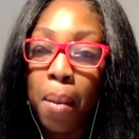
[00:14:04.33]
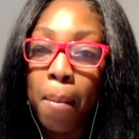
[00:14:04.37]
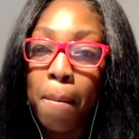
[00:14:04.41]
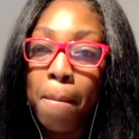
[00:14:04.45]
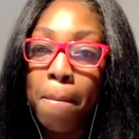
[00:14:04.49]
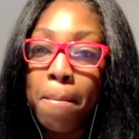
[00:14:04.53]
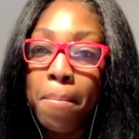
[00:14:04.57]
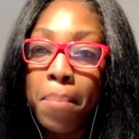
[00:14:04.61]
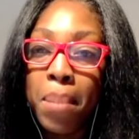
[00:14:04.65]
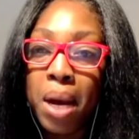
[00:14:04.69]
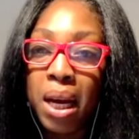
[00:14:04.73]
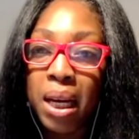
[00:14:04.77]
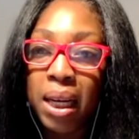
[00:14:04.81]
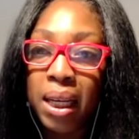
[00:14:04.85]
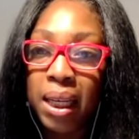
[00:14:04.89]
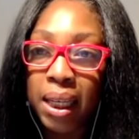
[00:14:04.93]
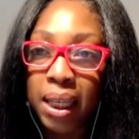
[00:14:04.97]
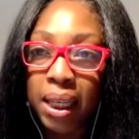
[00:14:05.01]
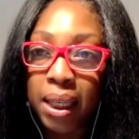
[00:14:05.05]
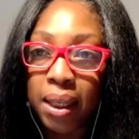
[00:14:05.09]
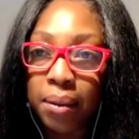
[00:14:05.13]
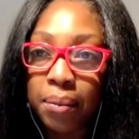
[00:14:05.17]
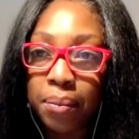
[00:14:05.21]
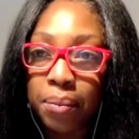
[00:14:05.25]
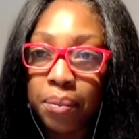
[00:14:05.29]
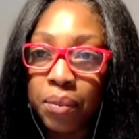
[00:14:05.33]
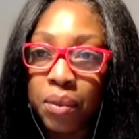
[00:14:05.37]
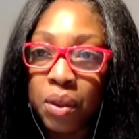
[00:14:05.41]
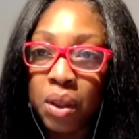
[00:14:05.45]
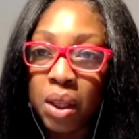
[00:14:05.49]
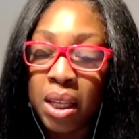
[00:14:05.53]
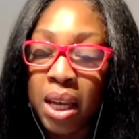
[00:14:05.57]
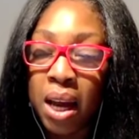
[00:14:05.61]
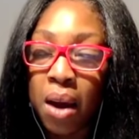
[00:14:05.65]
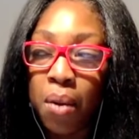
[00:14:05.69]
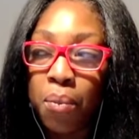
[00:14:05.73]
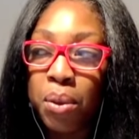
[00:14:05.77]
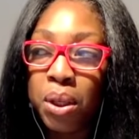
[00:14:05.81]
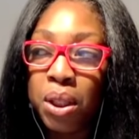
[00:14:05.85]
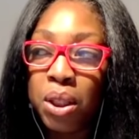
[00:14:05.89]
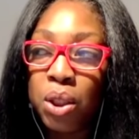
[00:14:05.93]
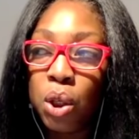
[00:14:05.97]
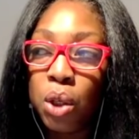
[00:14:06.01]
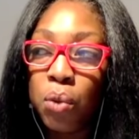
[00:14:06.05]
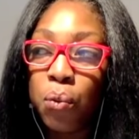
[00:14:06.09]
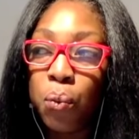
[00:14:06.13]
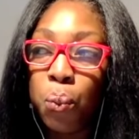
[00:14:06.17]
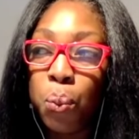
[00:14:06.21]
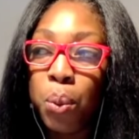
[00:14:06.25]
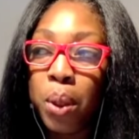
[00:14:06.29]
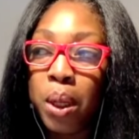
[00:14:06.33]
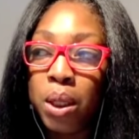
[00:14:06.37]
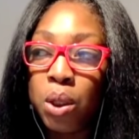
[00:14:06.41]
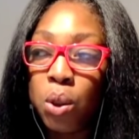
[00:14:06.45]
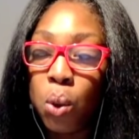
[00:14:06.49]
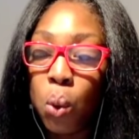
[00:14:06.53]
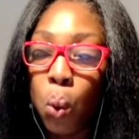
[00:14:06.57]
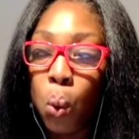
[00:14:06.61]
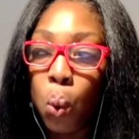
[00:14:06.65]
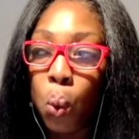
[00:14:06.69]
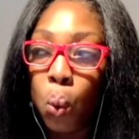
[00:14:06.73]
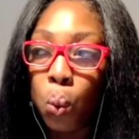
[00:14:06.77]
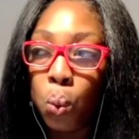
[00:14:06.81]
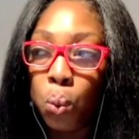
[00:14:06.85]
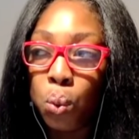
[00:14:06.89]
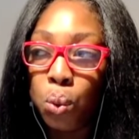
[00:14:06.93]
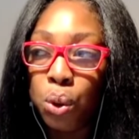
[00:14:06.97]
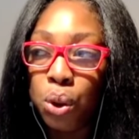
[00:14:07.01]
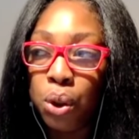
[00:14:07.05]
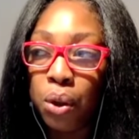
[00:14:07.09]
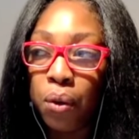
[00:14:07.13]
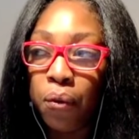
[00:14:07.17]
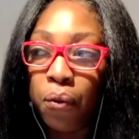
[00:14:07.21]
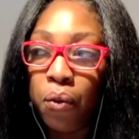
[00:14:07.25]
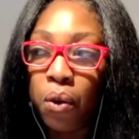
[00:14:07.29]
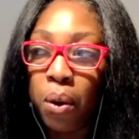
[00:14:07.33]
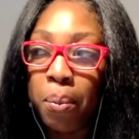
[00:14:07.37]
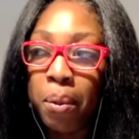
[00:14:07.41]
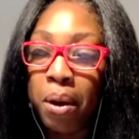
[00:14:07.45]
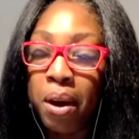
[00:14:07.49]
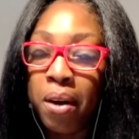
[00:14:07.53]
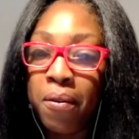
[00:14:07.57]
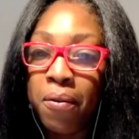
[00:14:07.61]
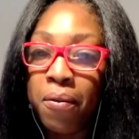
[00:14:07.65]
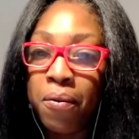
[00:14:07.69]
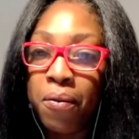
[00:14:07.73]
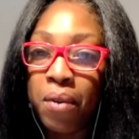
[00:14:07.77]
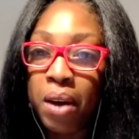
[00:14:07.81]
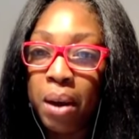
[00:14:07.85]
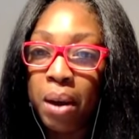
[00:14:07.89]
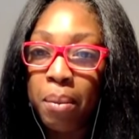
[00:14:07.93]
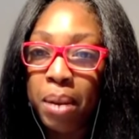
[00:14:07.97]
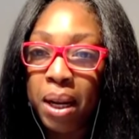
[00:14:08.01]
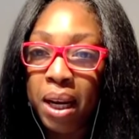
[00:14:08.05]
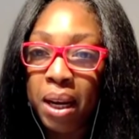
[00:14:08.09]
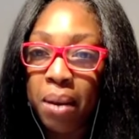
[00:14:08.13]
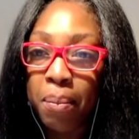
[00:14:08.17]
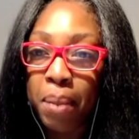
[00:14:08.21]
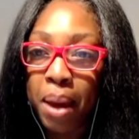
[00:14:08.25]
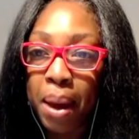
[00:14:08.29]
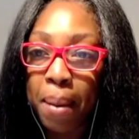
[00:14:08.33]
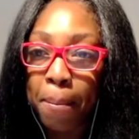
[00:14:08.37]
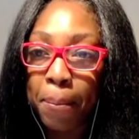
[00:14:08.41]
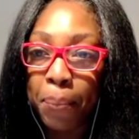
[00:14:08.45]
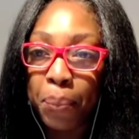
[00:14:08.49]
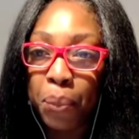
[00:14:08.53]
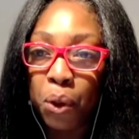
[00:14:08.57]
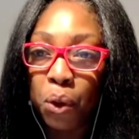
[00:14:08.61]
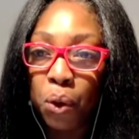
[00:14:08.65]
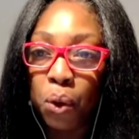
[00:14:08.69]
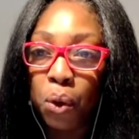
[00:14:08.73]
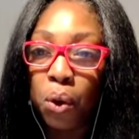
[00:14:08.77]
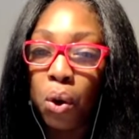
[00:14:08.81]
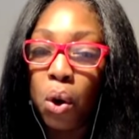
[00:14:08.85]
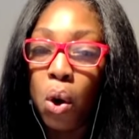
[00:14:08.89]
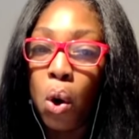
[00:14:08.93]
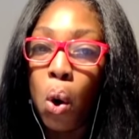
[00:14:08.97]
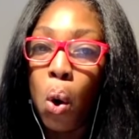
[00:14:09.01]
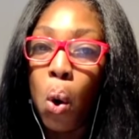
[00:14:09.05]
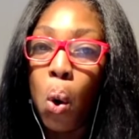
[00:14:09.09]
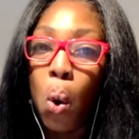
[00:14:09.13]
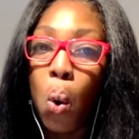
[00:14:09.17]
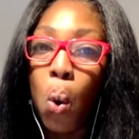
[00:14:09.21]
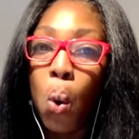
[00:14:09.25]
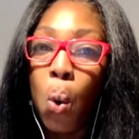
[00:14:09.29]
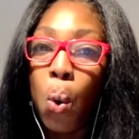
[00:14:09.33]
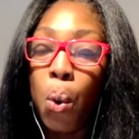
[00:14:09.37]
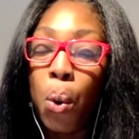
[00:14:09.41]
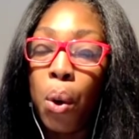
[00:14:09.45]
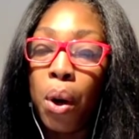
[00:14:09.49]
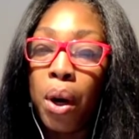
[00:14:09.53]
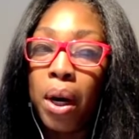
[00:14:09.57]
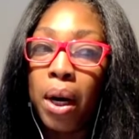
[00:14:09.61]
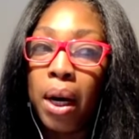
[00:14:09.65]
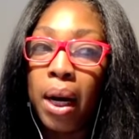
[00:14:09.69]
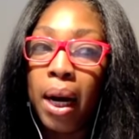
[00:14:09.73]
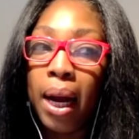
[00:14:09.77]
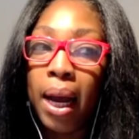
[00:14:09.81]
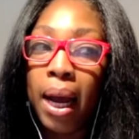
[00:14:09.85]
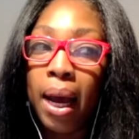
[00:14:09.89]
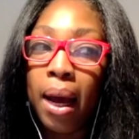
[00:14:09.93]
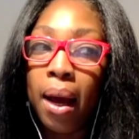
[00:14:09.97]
Money that was withheld from a family member, or